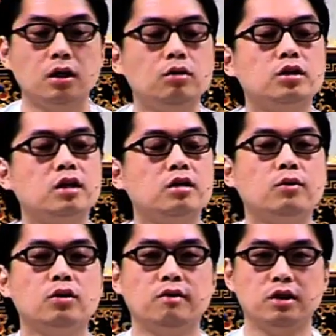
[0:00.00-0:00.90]
You check your
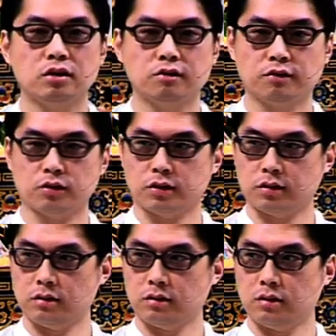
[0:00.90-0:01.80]
motivation
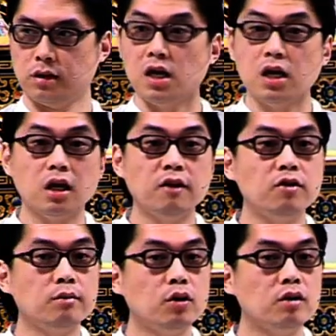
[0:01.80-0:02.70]
first. If
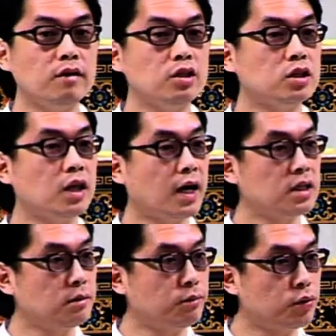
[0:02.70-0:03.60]
your motivation
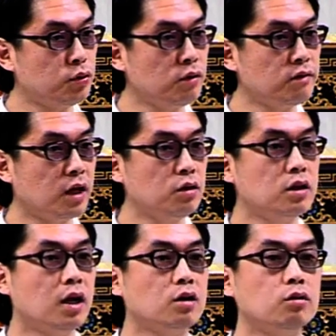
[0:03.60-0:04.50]
has improved and you're
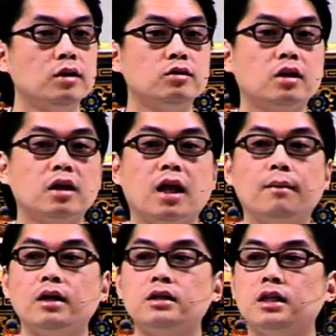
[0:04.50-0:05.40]
not going to the
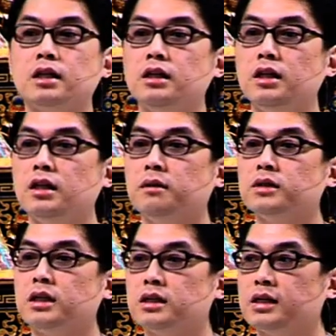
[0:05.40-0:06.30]
lamas and the
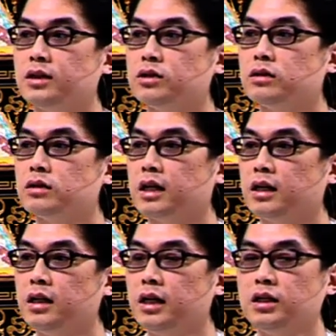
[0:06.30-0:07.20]
yidams and the centers and
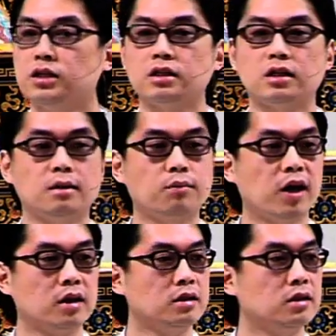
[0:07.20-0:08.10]
the lineages and the
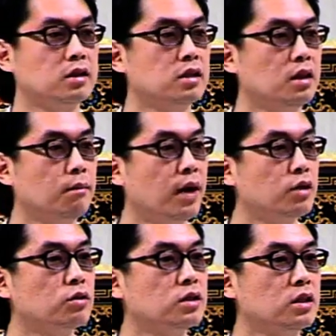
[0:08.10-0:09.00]
practices and the
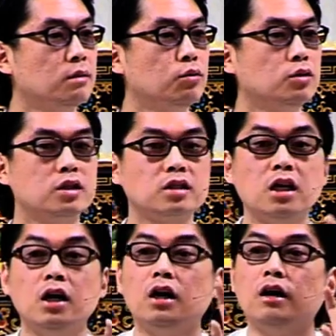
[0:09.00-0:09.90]
mantras and the pujas
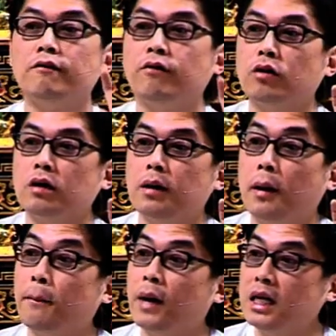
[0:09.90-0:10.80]
for
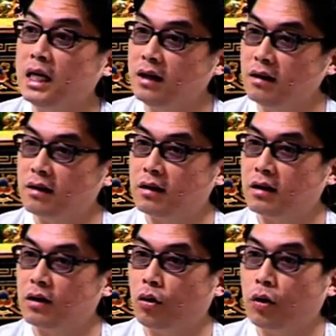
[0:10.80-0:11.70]
money
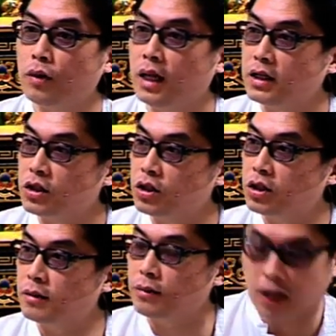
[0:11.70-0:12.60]
or
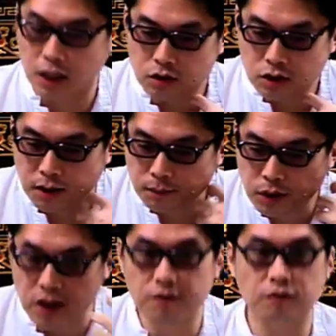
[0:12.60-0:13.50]
relationship, and you're not
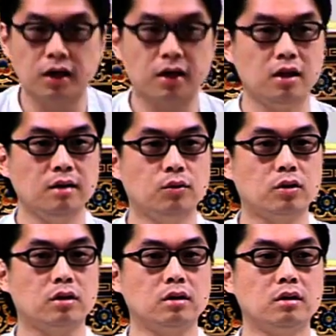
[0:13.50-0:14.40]
praying for that
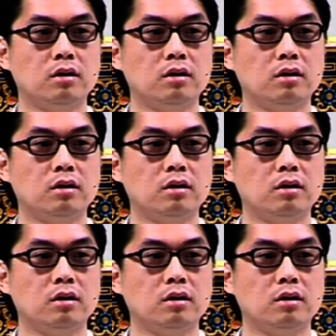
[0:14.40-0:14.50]
anymore,